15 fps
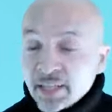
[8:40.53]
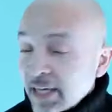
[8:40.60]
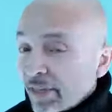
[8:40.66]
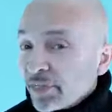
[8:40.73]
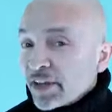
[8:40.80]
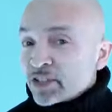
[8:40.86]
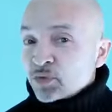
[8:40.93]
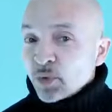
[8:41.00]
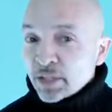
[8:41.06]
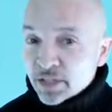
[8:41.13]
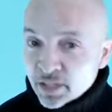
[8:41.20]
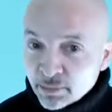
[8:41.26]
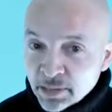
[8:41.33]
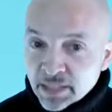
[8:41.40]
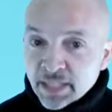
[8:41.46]
And that's where the
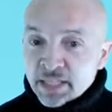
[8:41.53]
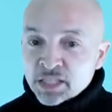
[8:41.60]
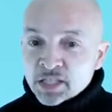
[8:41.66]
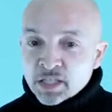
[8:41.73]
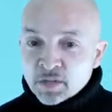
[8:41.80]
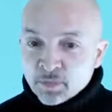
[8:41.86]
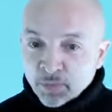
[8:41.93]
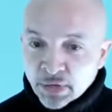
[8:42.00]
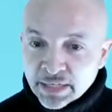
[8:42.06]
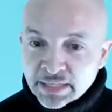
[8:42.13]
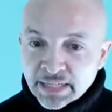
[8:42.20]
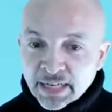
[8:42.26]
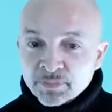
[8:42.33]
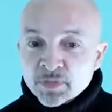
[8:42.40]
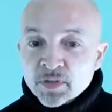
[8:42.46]
communication can break down.